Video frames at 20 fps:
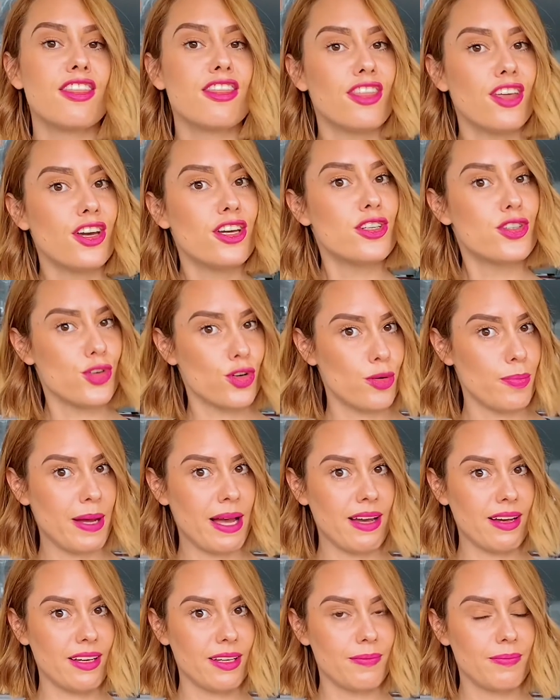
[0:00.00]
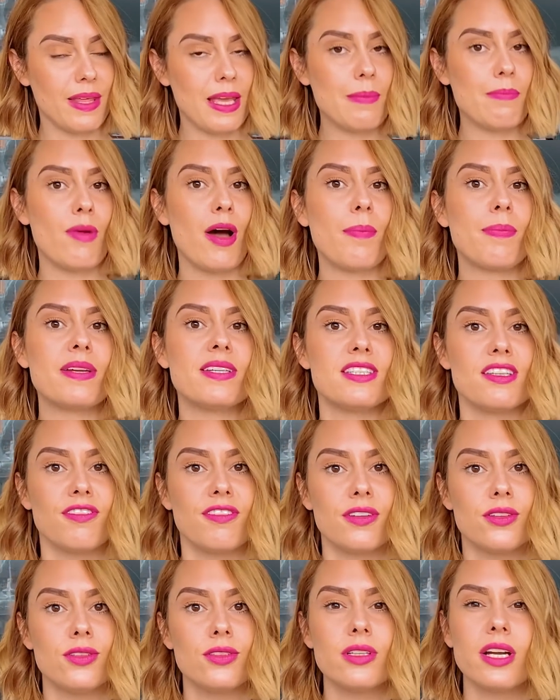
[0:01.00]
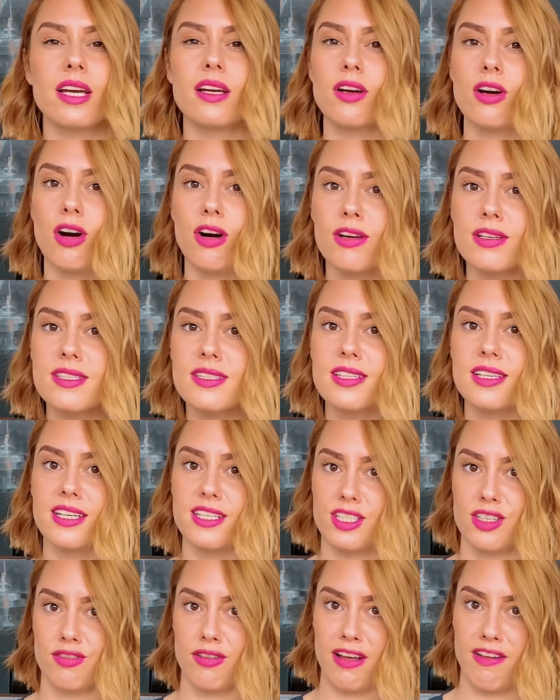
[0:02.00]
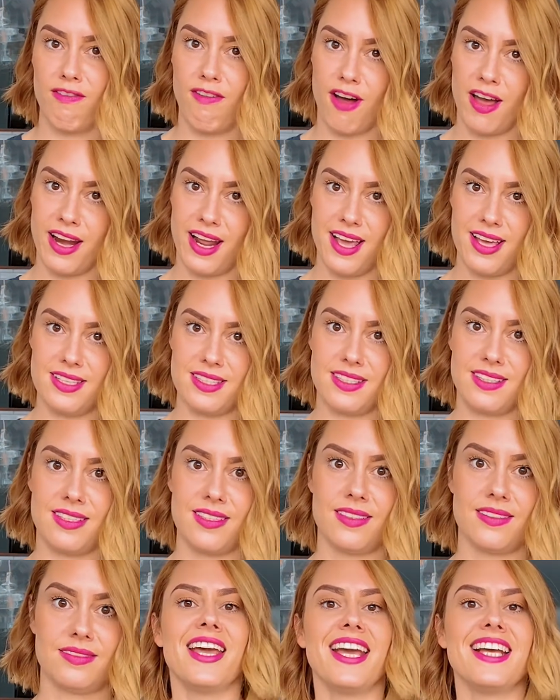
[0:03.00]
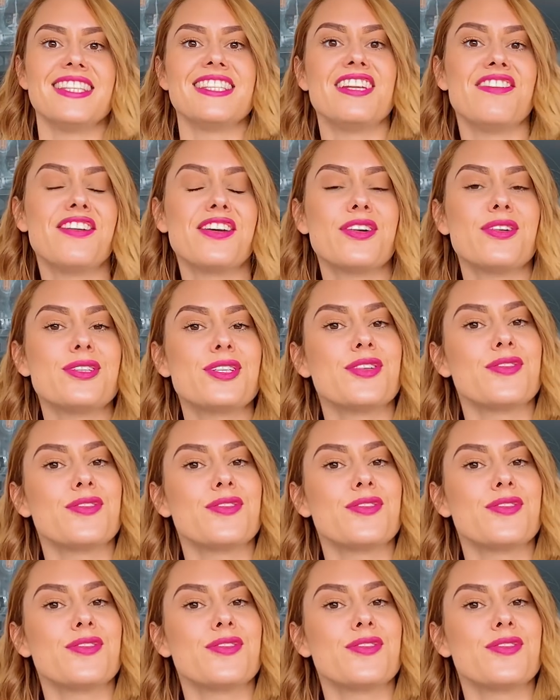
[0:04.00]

third drawback, it might be difficult and costly to refinance. It's difficult to